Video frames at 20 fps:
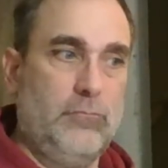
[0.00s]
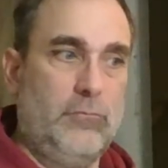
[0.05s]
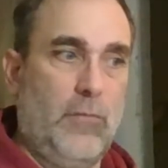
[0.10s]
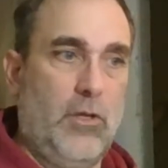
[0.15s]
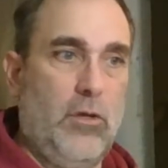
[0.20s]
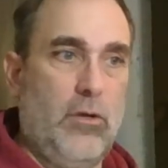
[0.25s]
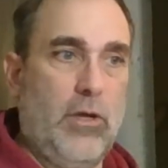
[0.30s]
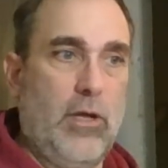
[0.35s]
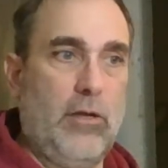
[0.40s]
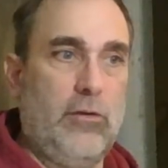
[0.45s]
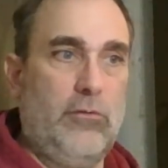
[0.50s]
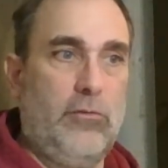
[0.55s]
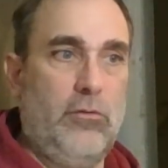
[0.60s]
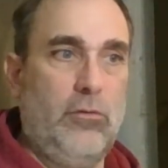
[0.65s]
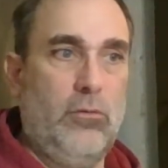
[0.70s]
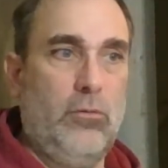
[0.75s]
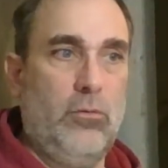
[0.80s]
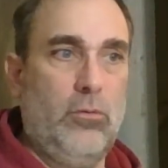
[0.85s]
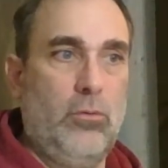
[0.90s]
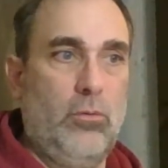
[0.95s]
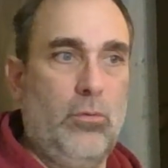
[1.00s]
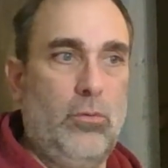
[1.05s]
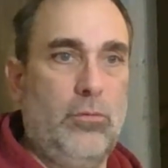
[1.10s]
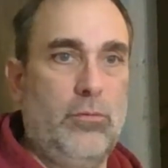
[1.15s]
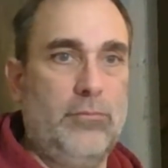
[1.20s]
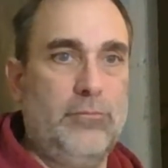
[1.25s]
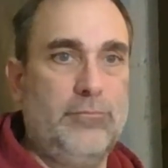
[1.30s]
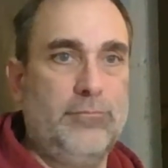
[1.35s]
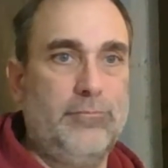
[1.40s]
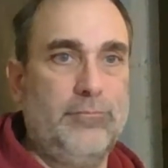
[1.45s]
You get to, you
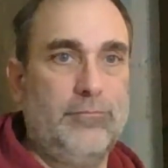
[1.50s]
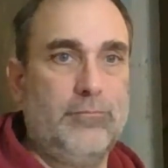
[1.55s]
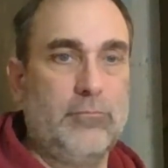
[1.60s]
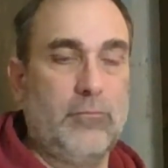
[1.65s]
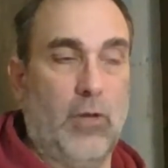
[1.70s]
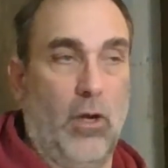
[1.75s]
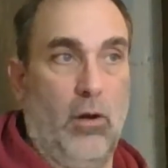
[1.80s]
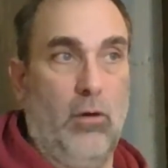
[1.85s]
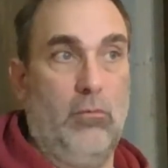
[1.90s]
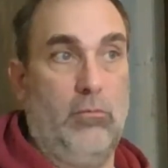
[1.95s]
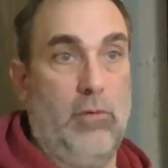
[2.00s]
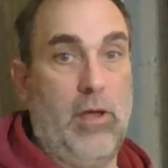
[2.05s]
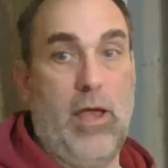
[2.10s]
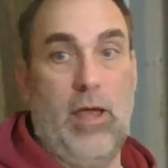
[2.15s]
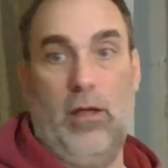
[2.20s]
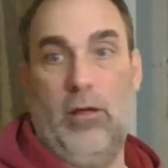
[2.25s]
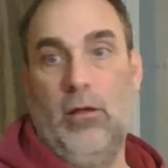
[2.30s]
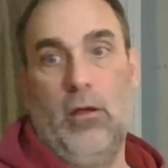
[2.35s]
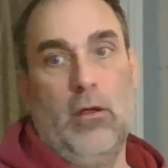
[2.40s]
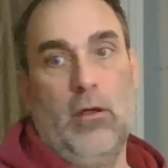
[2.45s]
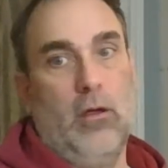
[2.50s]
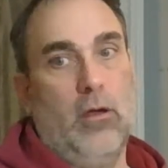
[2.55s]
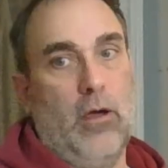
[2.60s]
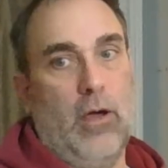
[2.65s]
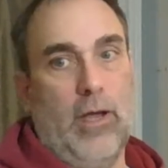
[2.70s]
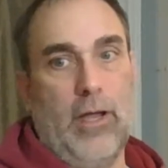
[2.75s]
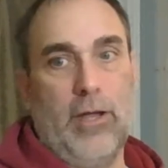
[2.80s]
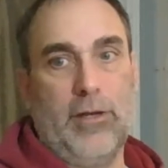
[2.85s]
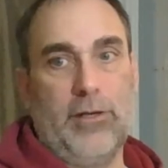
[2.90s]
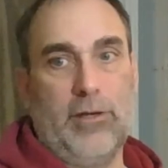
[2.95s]
know, hey,
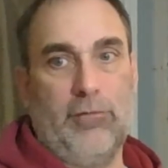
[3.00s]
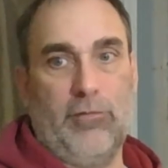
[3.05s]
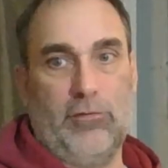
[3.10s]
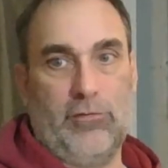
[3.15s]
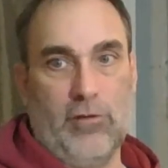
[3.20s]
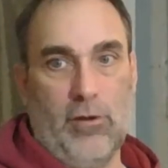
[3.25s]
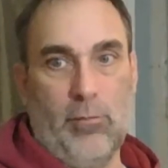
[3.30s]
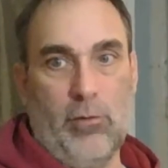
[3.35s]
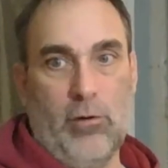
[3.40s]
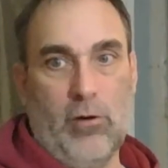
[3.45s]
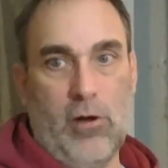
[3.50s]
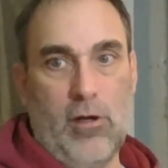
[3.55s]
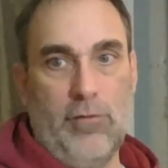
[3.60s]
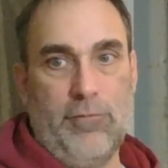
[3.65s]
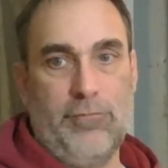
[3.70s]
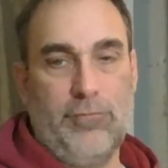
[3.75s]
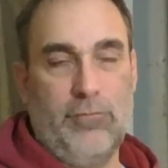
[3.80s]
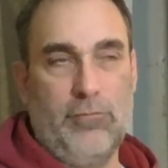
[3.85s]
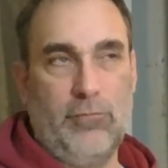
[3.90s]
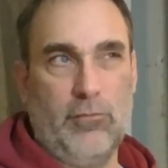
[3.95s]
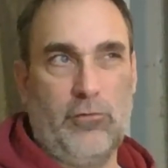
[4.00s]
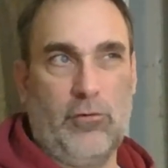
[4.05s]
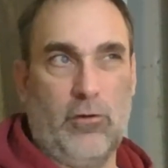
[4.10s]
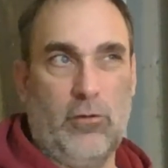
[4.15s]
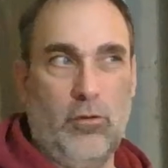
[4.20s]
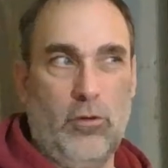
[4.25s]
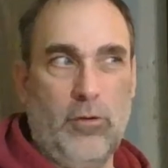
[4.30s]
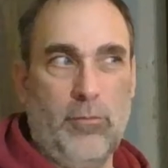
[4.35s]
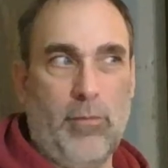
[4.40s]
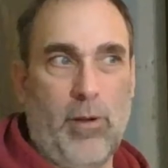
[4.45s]
I got to have the summer off, which
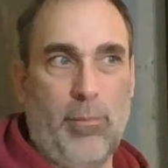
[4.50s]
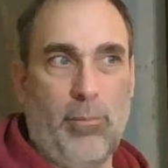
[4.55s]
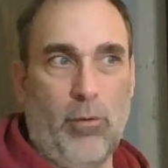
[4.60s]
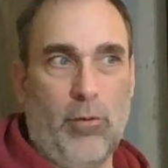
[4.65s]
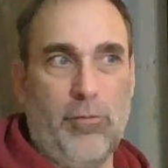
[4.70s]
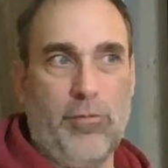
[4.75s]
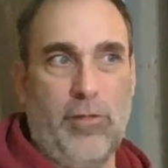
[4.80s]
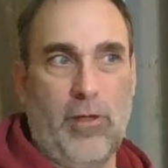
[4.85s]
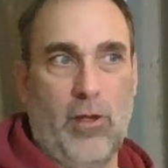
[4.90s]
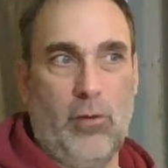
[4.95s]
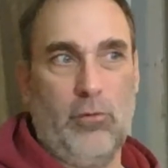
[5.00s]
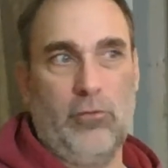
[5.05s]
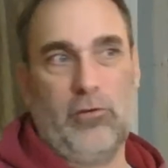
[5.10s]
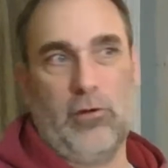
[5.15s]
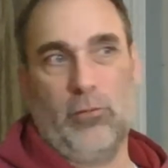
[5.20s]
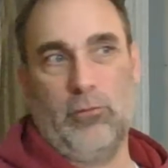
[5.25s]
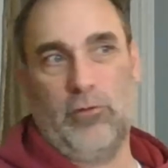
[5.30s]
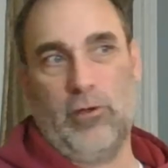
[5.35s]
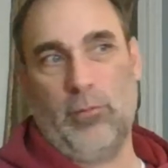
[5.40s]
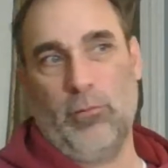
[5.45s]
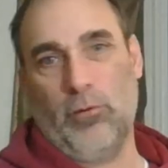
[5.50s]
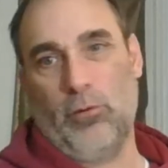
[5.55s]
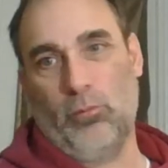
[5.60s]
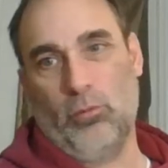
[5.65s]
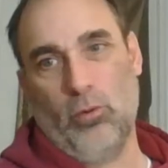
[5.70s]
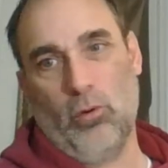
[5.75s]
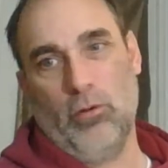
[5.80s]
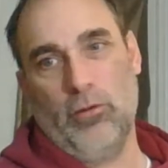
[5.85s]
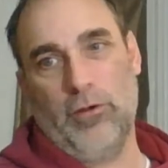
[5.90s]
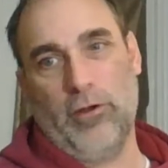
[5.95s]
included my birthday, which I was able to
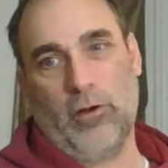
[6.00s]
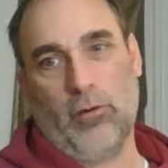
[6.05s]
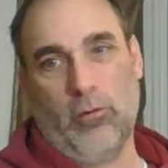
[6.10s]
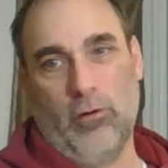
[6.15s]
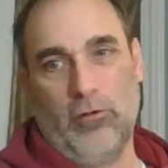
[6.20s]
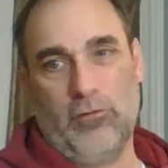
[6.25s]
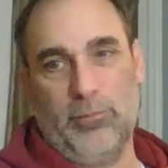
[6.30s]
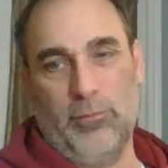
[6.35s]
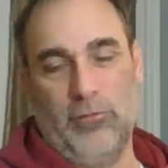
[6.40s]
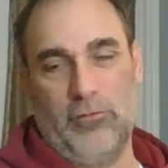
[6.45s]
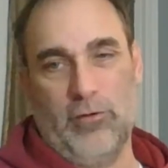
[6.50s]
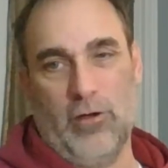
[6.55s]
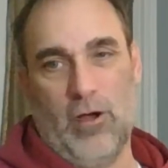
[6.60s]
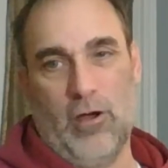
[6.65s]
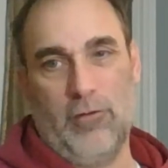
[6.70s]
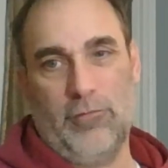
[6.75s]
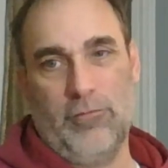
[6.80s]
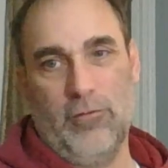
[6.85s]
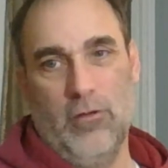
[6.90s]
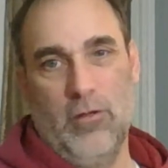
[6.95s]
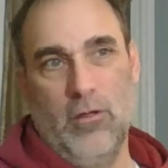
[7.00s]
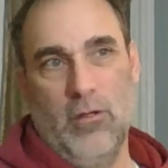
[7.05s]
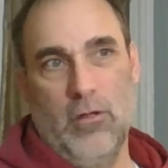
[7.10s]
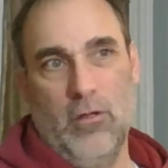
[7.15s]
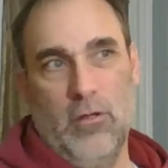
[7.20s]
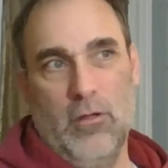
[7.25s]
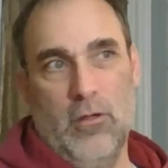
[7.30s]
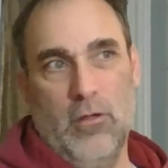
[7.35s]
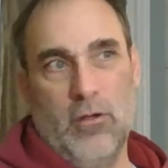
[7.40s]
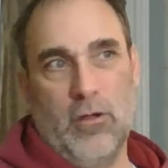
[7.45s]
roll into Christmas off
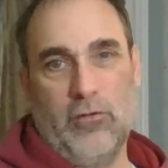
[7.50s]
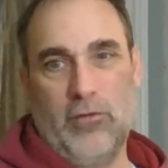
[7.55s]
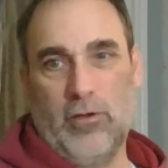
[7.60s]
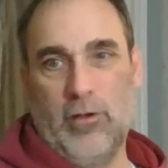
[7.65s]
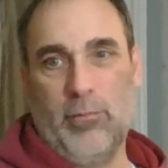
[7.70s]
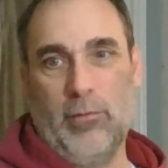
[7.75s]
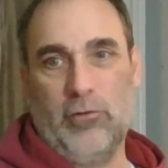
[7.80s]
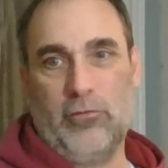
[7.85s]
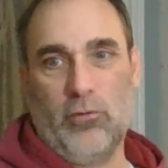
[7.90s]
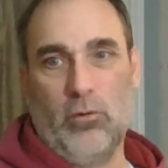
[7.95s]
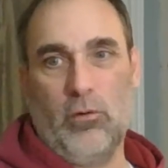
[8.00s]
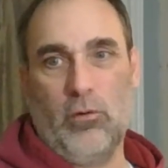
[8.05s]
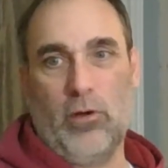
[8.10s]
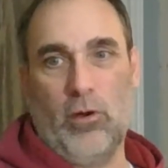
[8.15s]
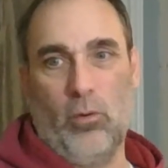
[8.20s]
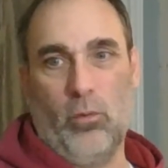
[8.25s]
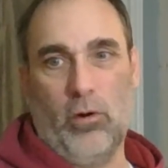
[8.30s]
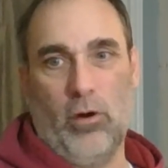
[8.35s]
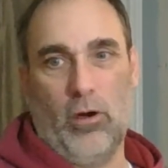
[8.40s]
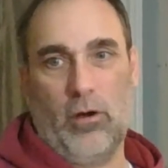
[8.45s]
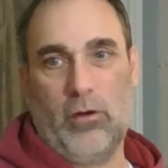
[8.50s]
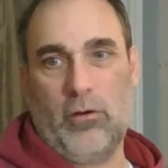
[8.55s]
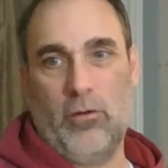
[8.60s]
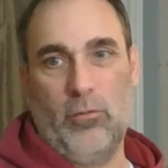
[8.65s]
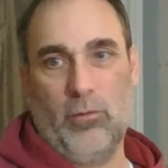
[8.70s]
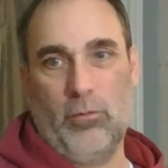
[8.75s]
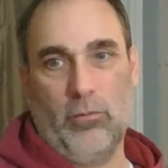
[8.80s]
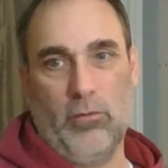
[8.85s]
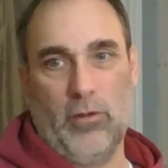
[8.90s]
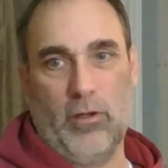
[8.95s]
because I had my stroke at work. No
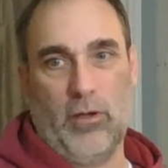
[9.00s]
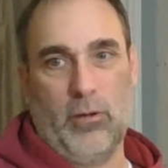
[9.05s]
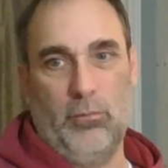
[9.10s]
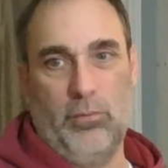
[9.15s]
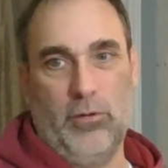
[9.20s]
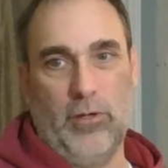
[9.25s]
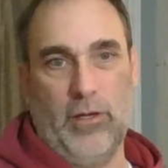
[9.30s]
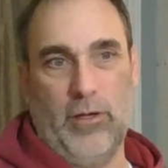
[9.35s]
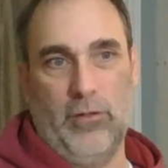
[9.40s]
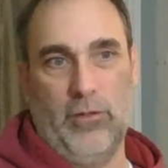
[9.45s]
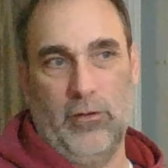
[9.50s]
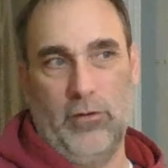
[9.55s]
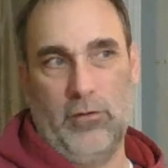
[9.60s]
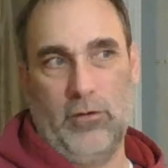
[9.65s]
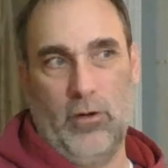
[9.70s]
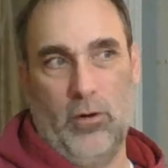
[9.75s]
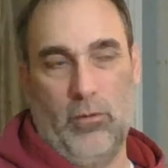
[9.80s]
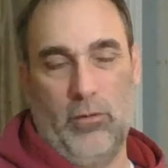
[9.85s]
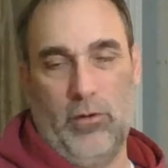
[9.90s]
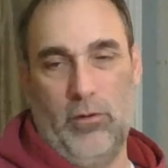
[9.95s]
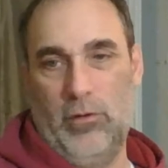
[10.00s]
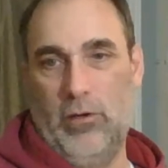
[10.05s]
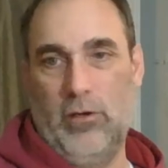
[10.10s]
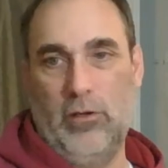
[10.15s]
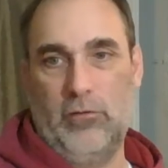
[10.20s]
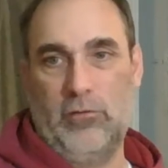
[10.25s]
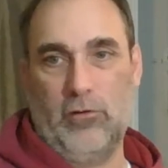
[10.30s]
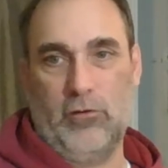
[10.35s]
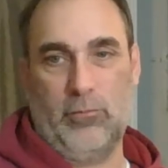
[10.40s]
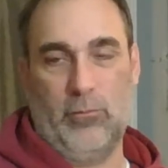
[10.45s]
one really complained that, you know, you
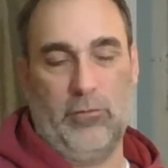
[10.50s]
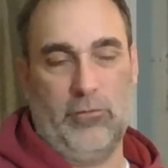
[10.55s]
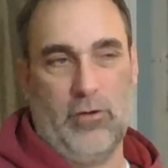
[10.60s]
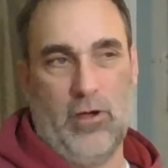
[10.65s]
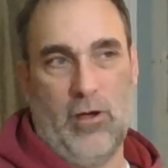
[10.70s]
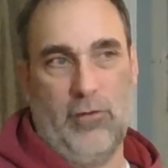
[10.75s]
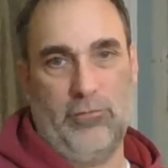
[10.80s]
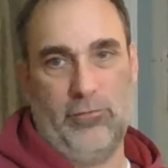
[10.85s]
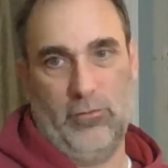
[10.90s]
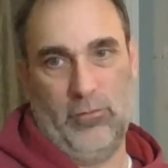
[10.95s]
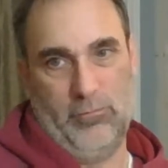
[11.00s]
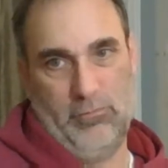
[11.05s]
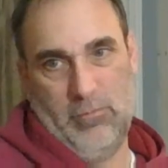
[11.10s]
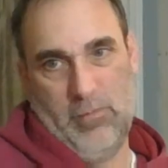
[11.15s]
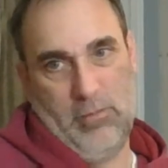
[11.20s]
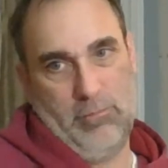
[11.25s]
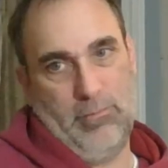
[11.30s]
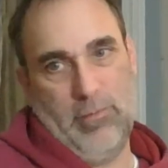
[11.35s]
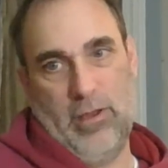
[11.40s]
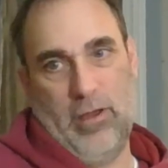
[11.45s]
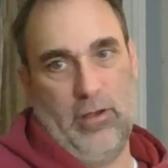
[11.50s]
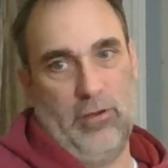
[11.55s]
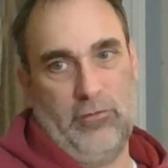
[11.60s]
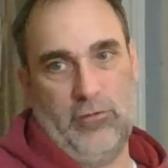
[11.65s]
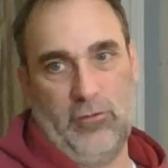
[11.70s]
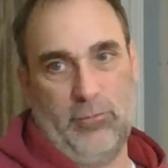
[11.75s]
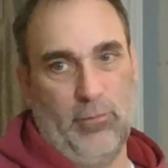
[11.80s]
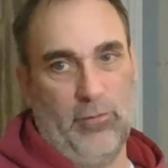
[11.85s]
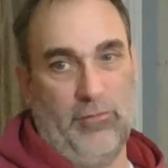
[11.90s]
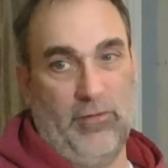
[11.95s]
needed six months off. So I got a
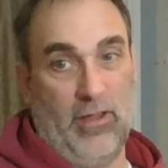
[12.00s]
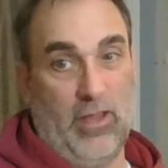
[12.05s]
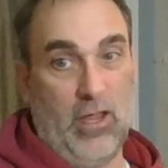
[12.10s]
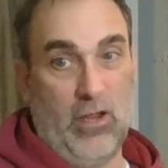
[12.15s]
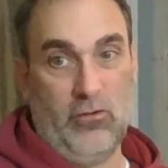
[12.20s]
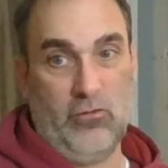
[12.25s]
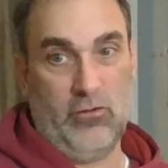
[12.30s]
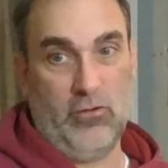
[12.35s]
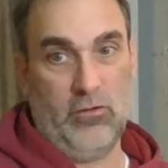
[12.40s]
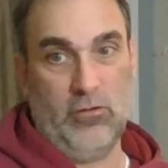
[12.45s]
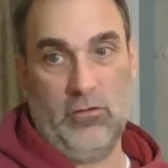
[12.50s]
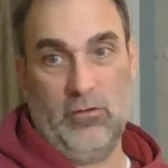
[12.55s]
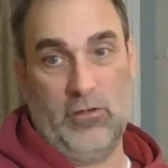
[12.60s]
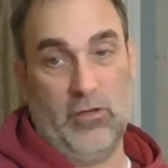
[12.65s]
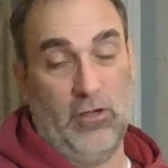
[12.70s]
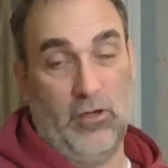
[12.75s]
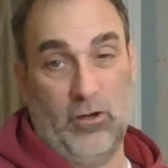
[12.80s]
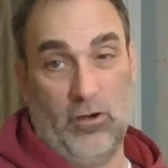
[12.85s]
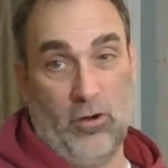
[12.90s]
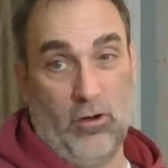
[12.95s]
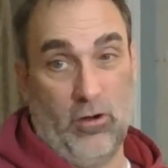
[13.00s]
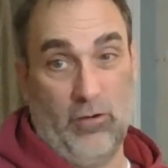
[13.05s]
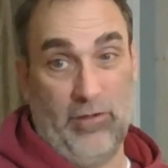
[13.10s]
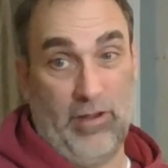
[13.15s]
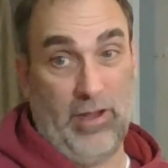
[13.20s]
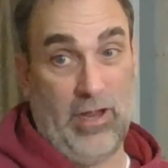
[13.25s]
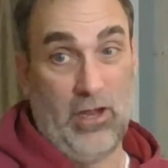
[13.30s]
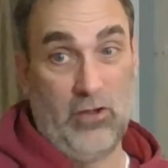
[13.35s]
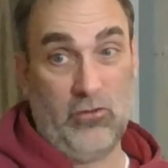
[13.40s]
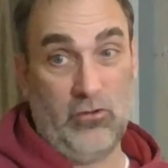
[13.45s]
six month vacation, didn't incur a
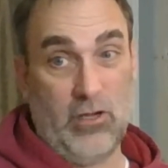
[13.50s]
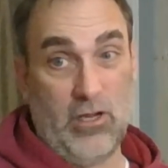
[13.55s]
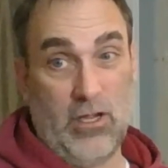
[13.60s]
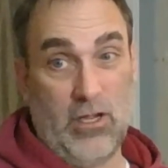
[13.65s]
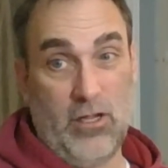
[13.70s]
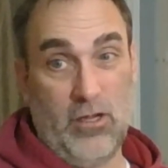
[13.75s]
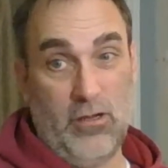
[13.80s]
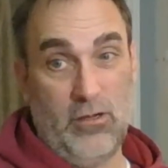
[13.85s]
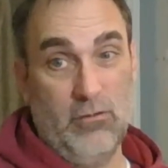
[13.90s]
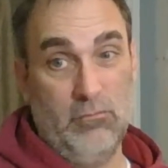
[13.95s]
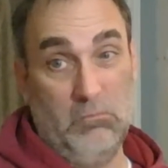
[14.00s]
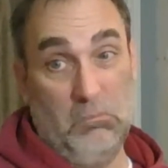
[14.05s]
vacation day.